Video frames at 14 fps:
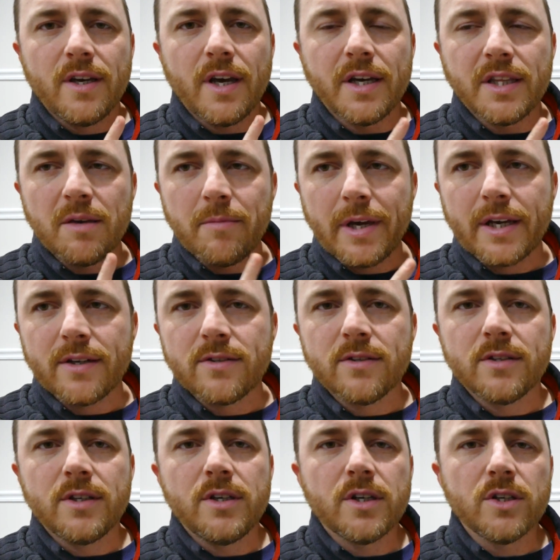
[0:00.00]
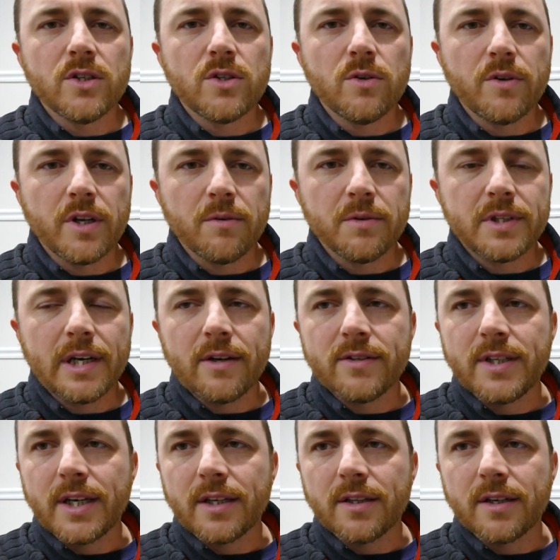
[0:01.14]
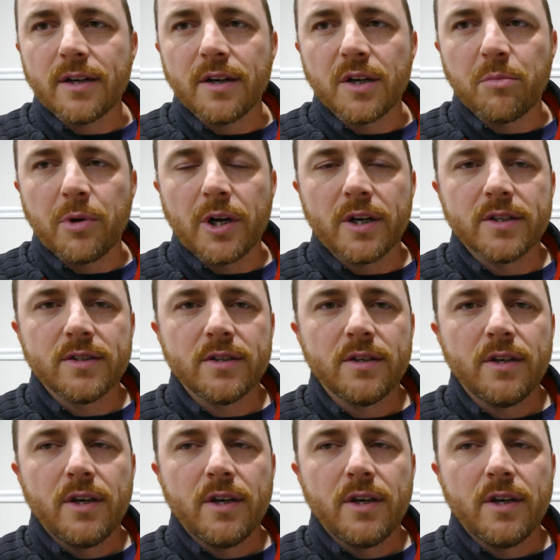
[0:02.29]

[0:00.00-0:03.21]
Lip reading: And they make it so that you can tune it without taking the gun apart.